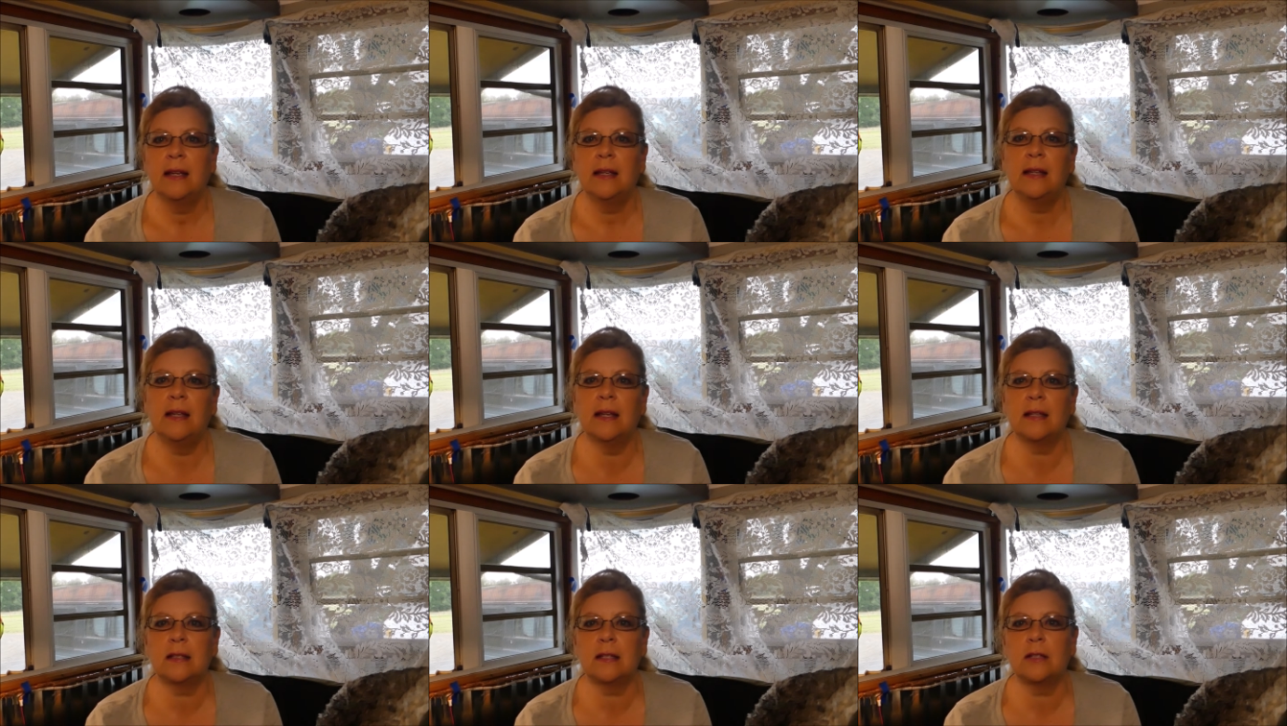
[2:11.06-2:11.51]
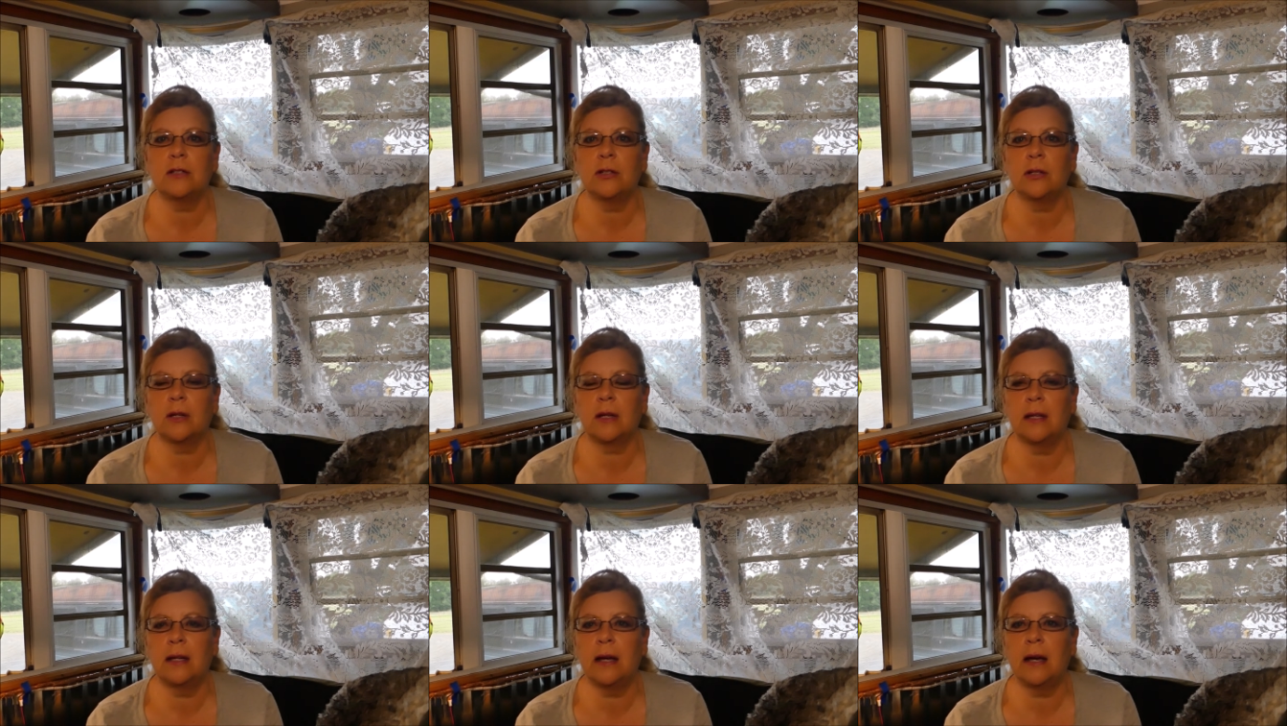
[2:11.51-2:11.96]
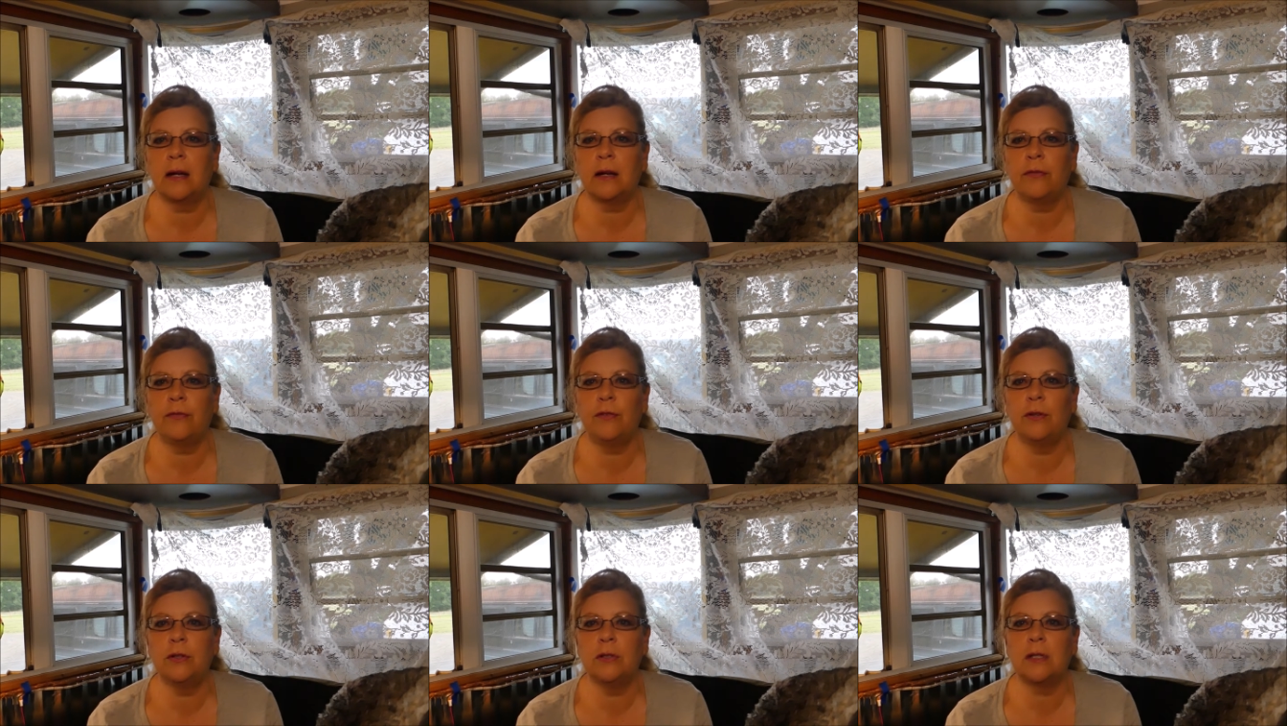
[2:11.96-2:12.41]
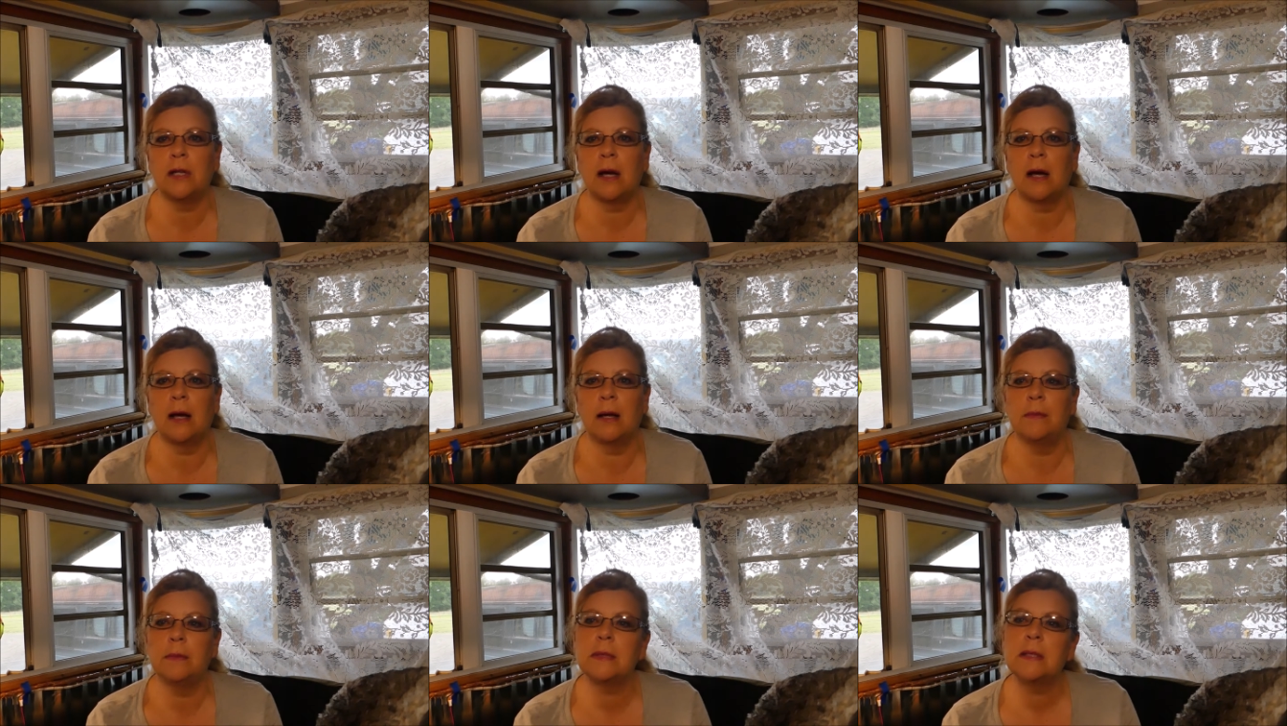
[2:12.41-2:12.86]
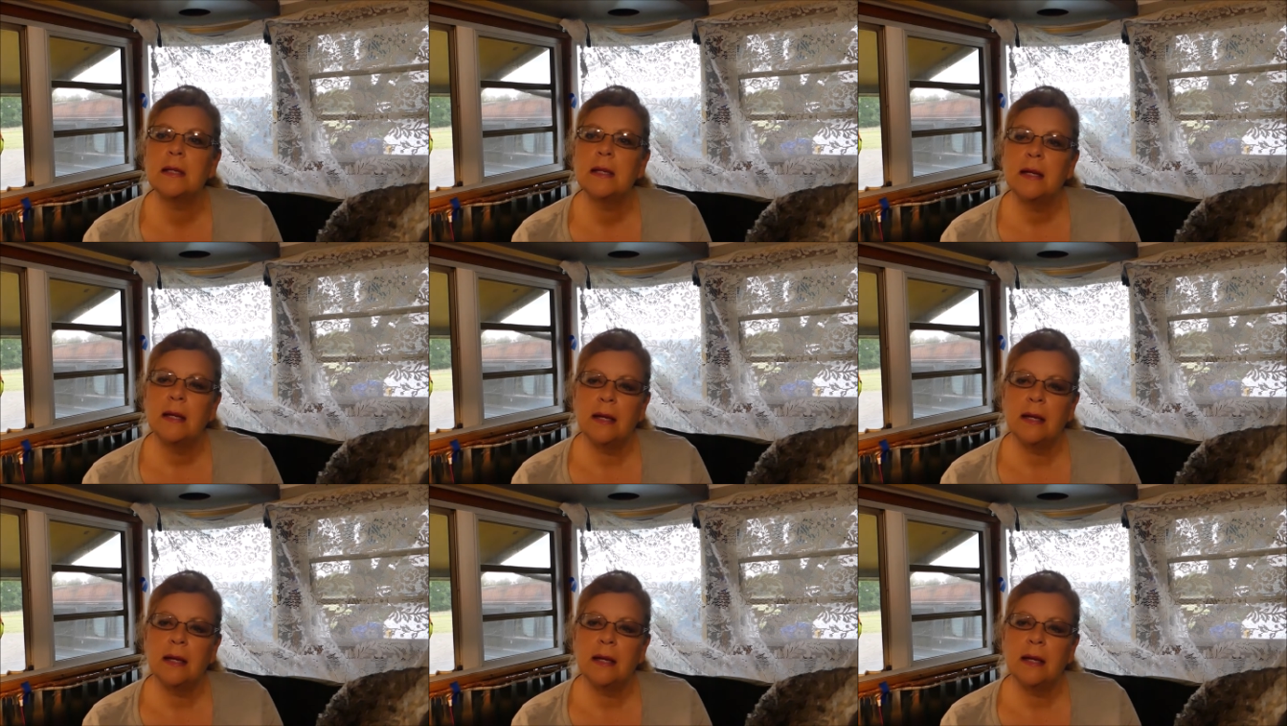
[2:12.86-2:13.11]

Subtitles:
Yes, I took it out a few times